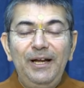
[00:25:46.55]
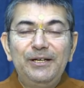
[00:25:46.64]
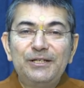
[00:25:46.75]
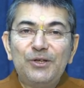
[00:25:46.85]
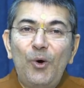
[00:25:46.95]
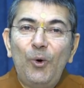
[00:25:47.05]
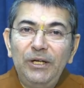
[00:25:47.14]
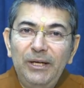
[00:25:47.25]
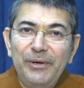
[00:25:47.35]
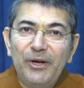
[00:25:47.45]
It is
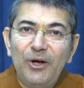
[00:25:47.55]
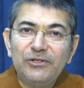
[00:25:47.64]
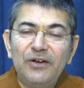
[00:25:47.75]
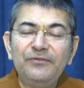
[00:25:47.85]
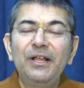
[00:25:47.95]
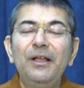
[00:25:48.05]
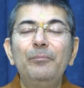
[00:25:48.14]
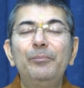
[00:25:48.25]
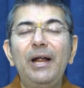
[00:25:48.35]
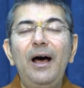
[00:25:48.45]
only because of
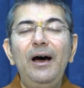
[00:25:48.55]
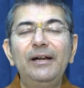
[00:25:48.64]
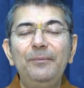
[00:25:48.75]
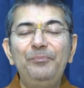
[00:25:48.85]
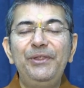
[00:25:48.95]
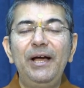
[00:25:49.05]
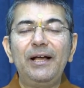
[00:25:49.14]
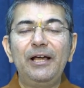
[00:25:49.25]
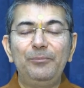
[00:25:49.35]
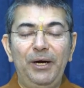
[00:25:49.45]
prarabdha
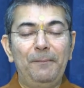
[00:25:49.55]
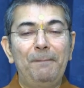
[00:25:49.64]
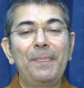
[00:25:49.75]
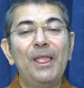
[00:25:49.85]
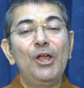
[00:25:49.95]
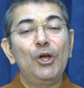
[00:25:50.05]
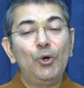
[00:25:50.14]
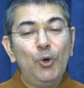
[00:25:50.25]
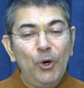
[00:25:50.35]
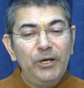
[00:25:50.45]
karma
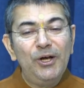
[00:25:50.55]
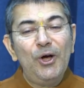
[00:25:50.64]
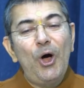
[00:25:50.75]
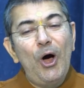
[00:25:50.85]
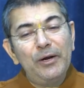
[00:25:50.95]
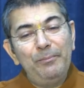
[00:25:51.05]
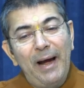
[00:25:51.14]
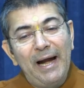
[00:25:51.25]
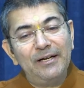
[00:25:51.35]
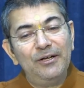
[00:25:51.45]
good or
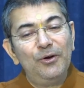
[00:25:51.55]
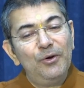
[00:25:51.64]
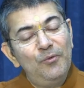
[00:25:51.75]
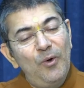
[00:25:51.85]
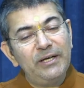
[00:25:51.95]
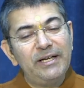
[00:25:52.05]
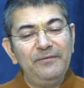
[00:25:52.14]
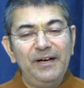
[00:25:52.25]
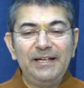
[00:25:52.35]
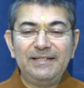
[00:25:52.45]
bad,
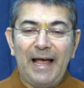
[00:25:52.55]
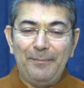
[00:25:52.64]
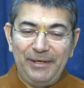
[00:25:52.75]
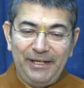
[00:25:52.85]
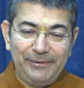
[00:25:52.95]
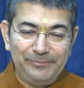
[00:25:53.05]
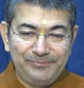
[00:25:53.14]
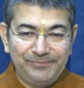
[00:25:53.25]
whatever is happening.